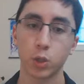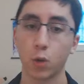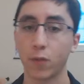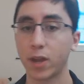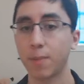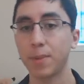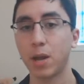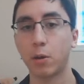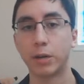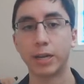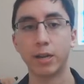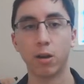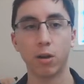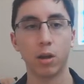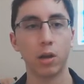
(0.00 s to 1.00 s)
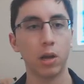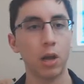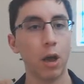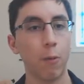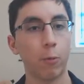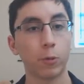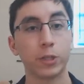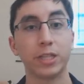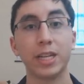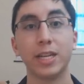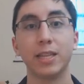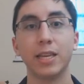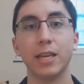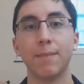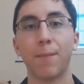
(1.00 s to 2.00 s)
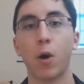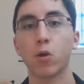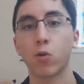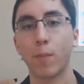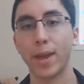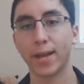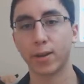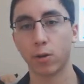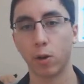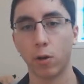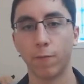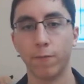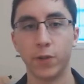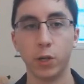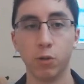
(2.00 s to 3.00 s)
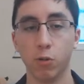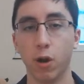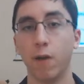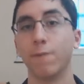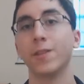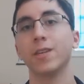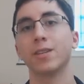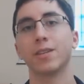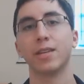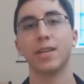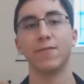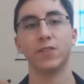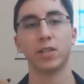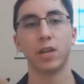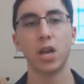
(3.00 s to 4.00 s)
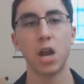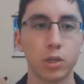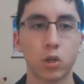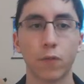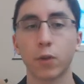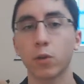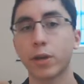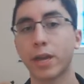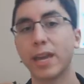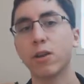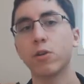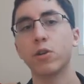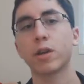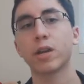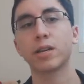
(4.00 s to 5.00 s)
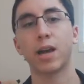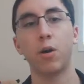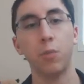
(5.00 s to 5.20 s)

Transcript: So if you come down here, we'll see the Model Maker view of these leaves. So if you look here, you can